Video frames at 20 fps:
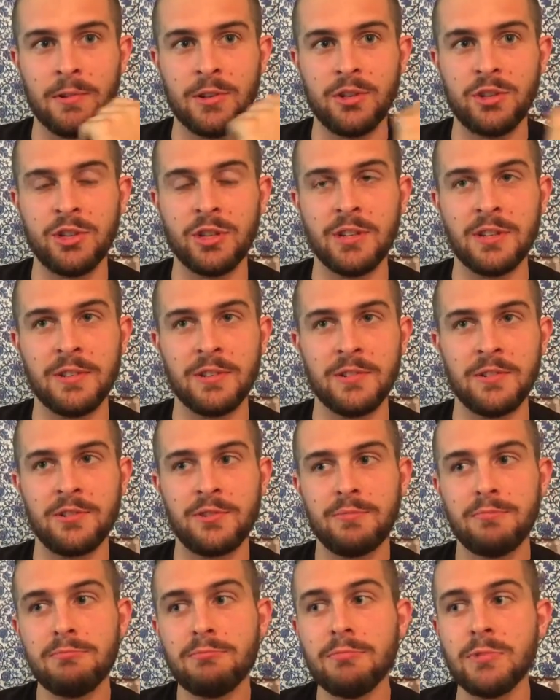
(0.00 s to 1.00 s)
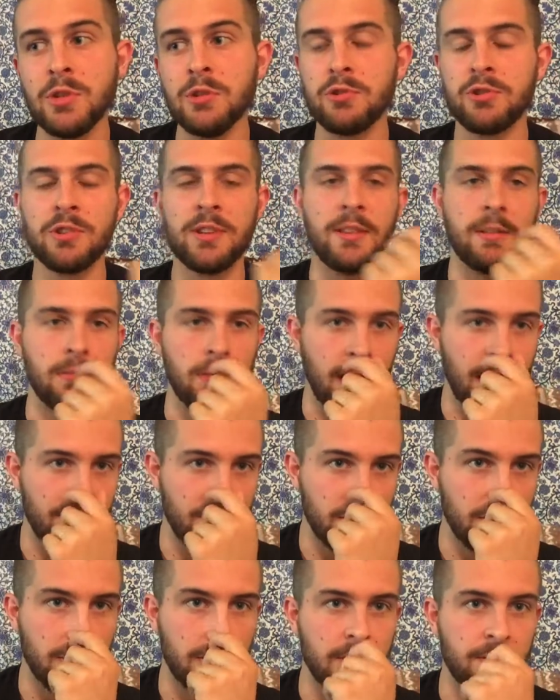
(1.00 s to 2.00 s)
which is usually the
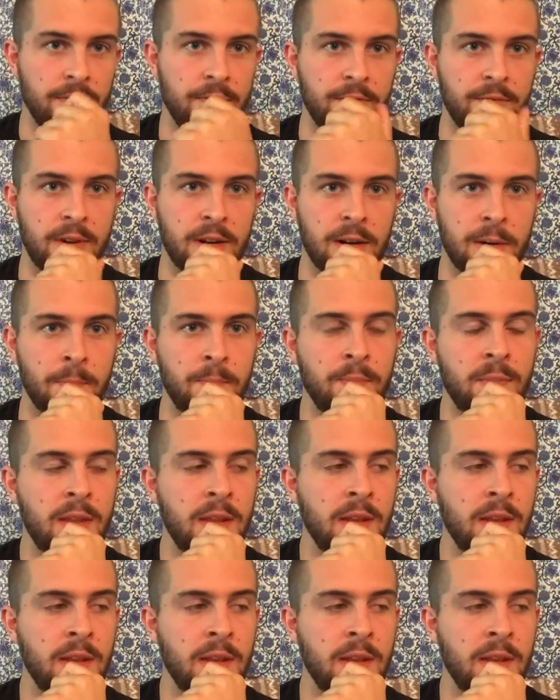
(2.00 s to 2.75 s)
level of, you know,